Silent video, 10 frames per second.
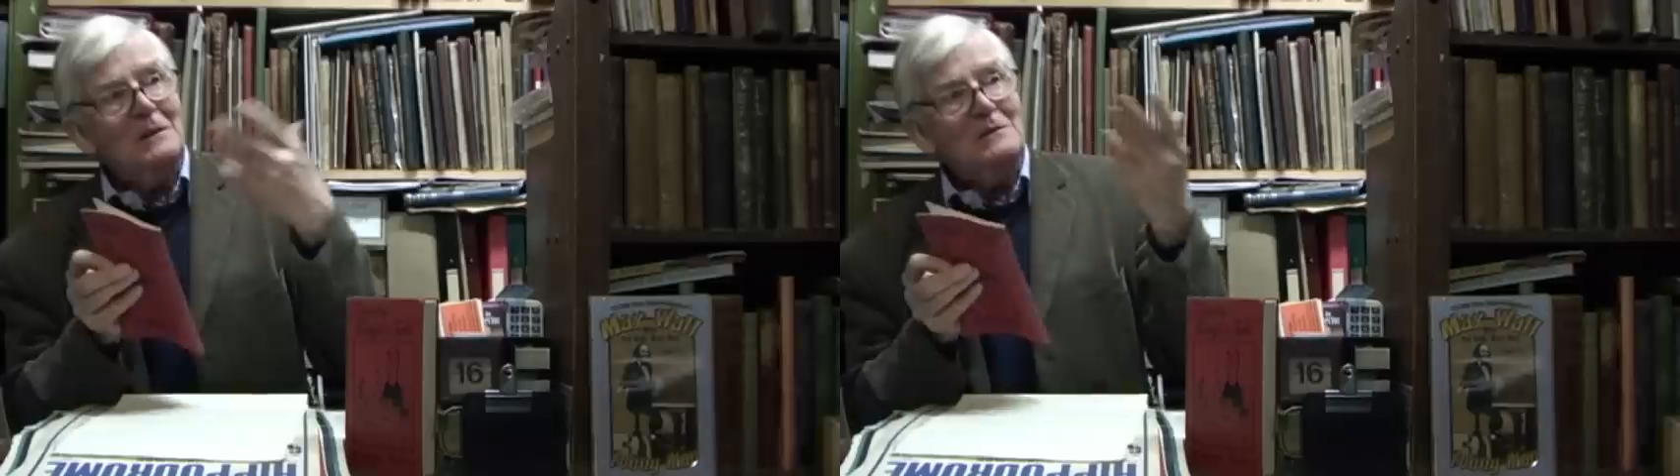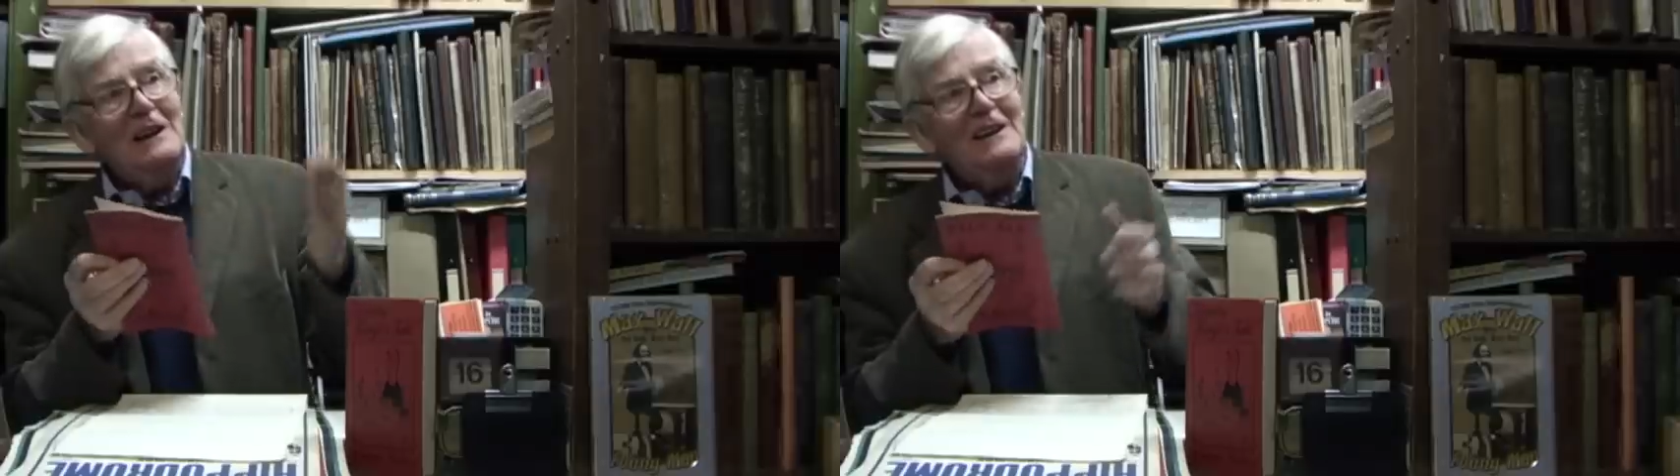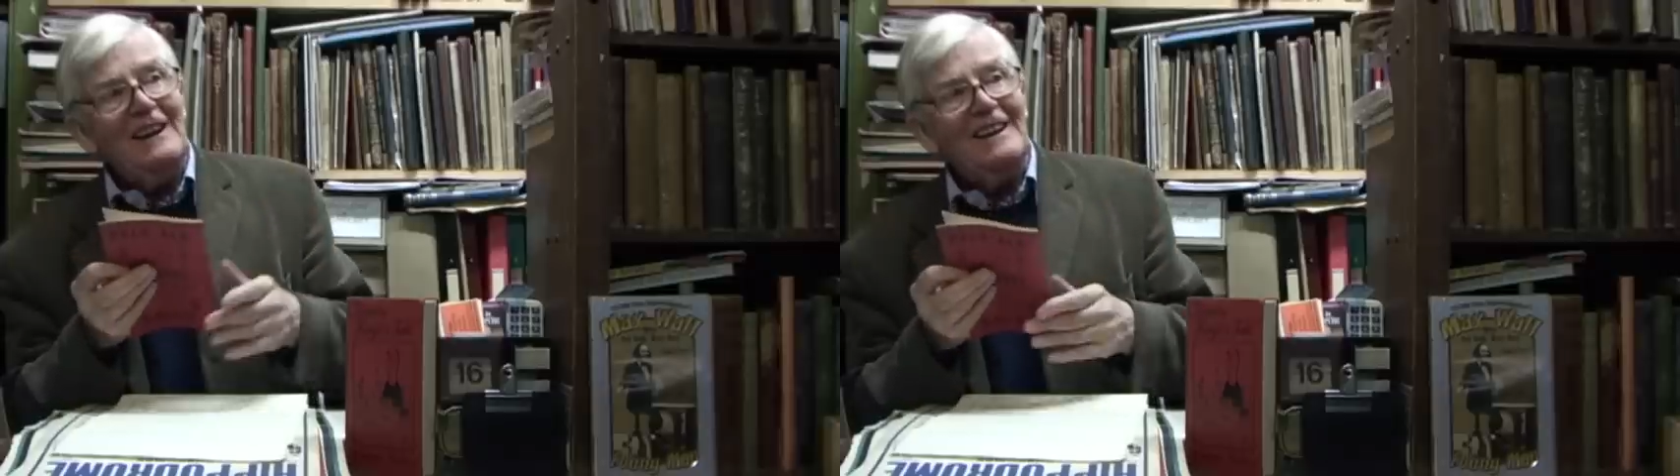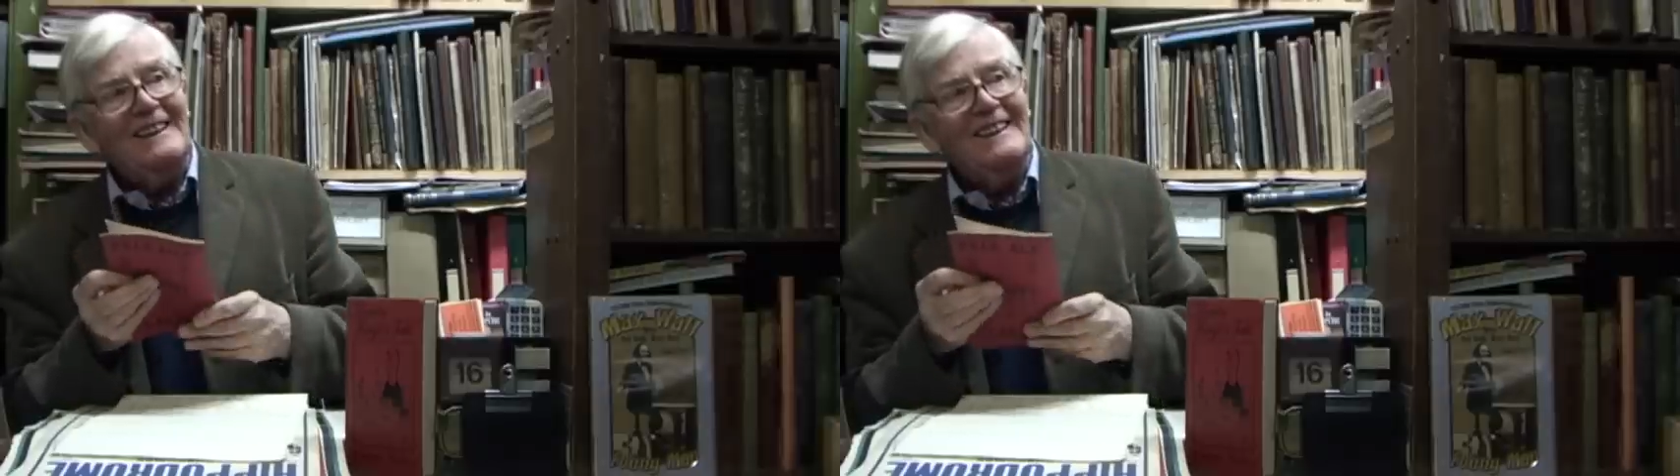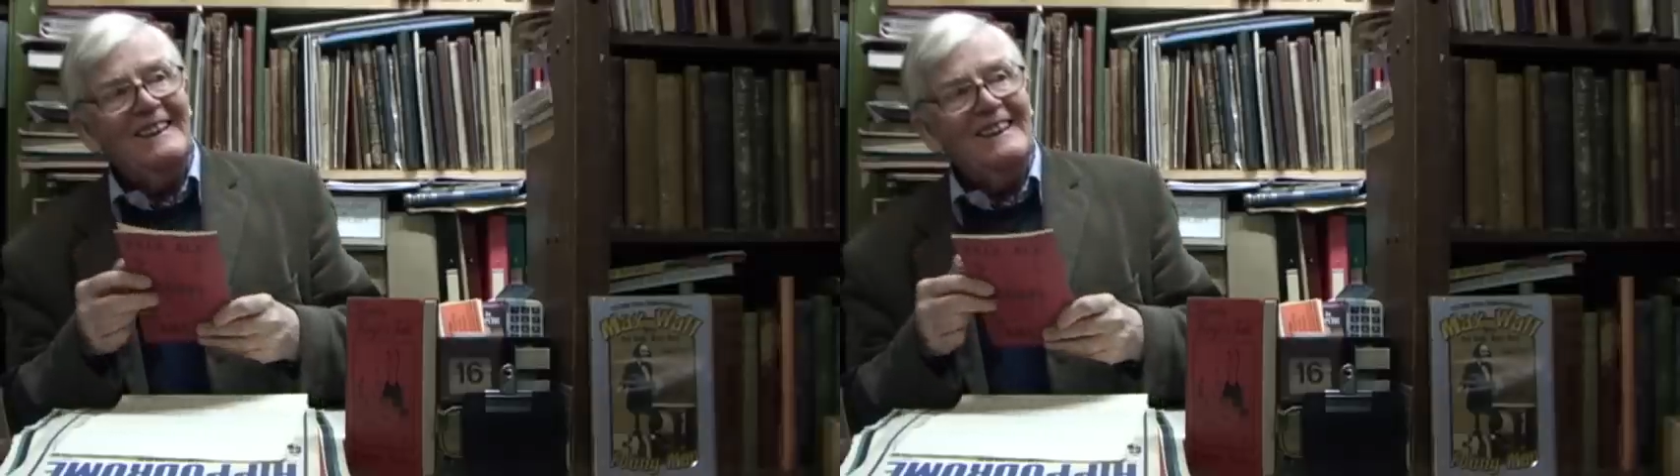he's learning,
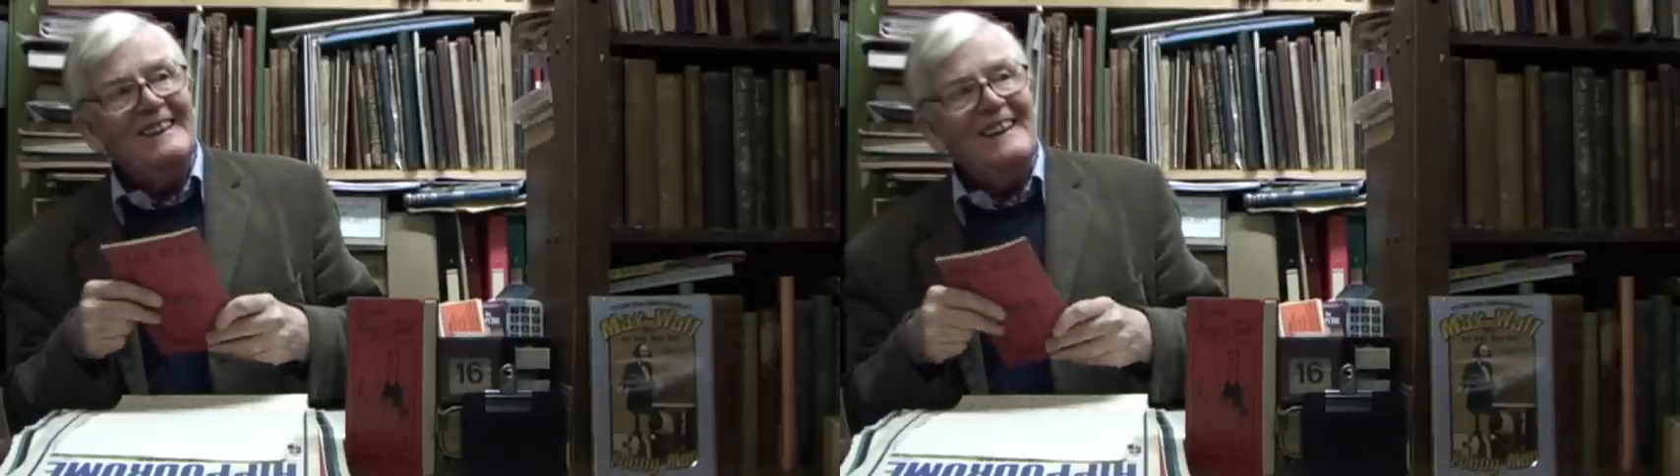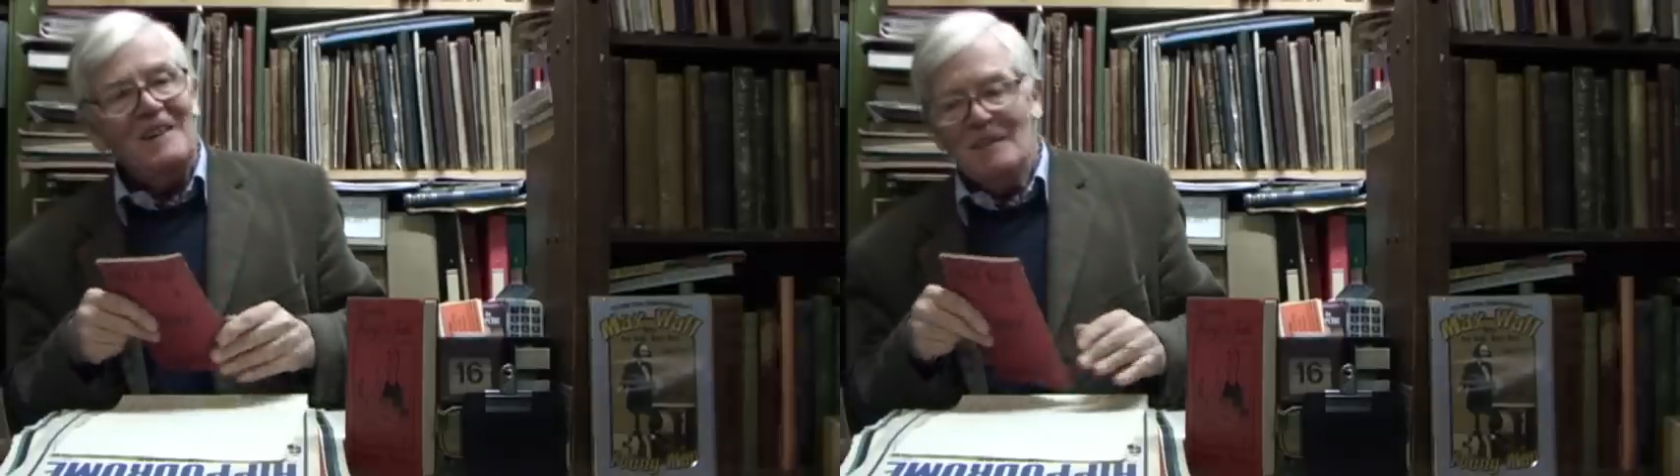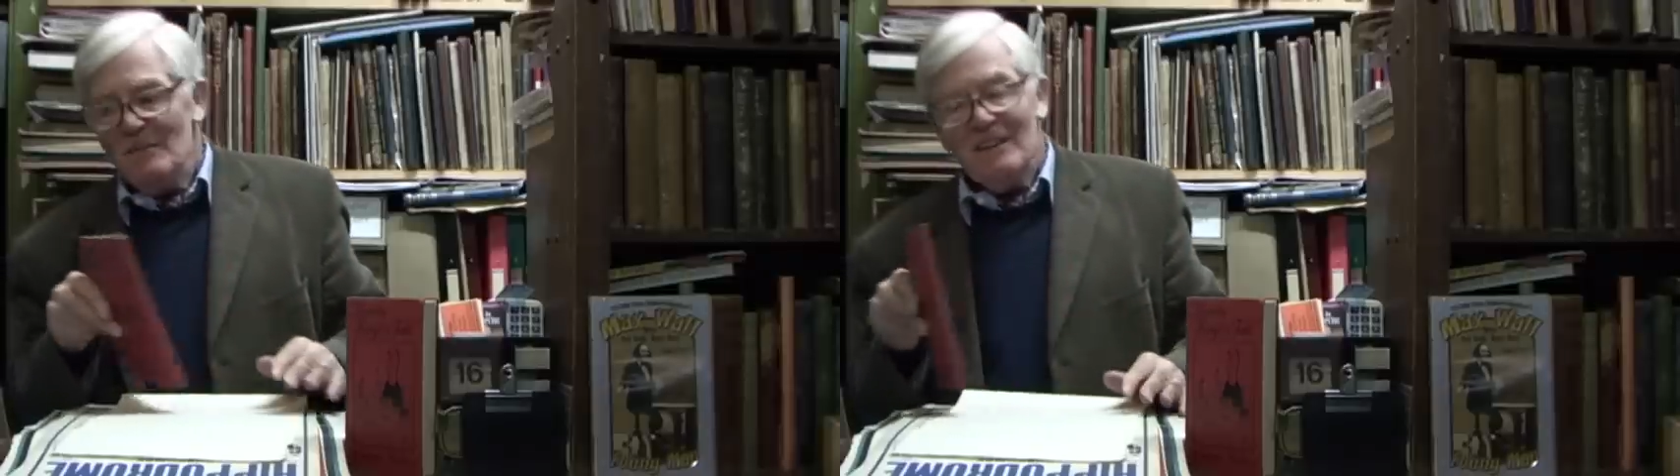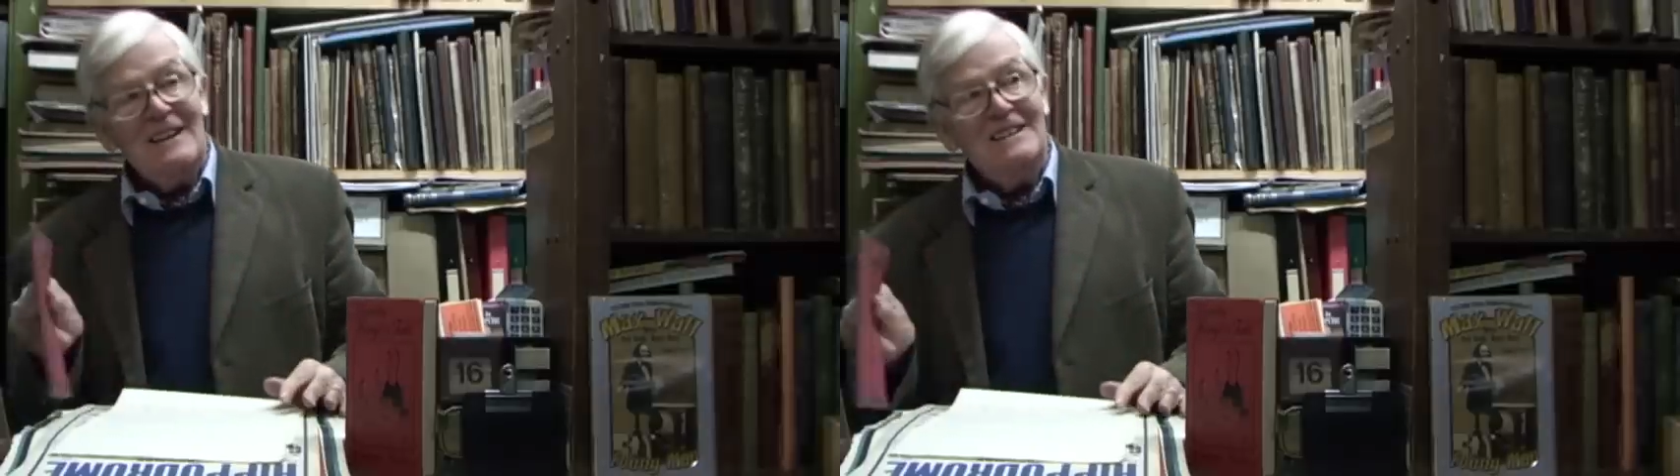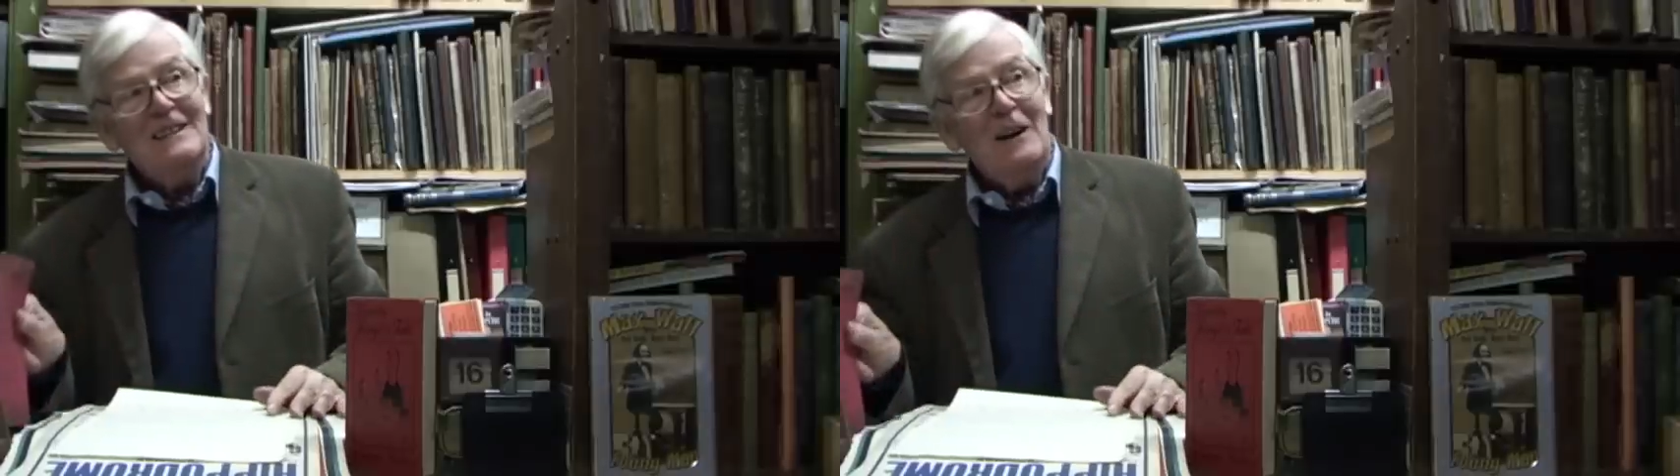you know,
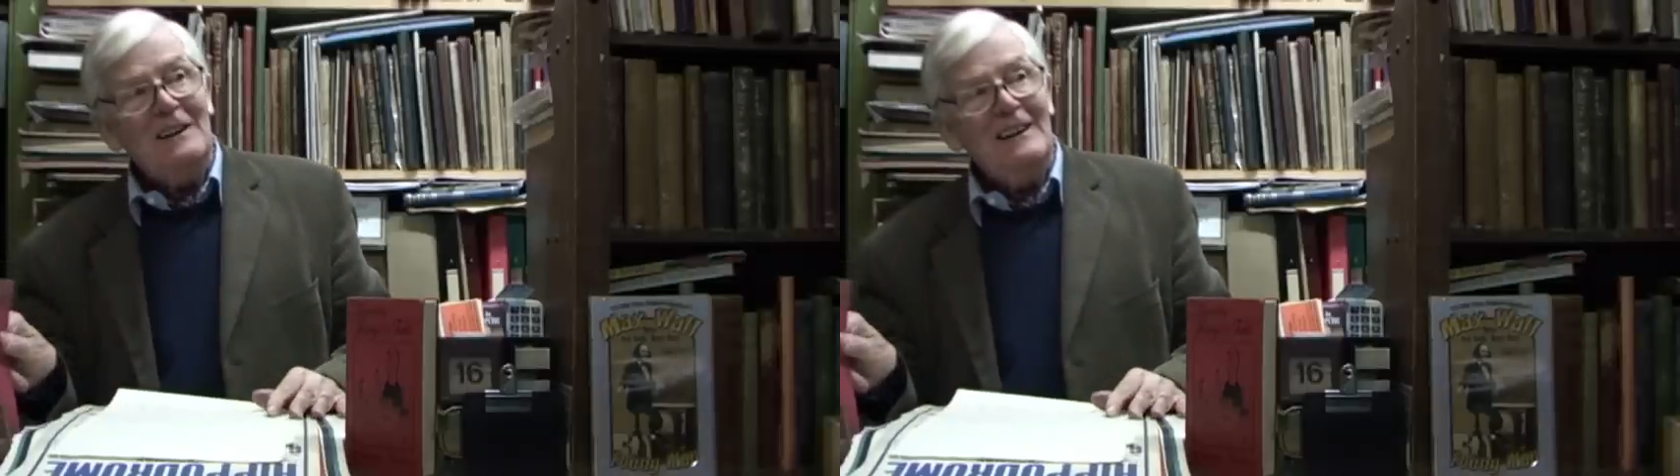he's now a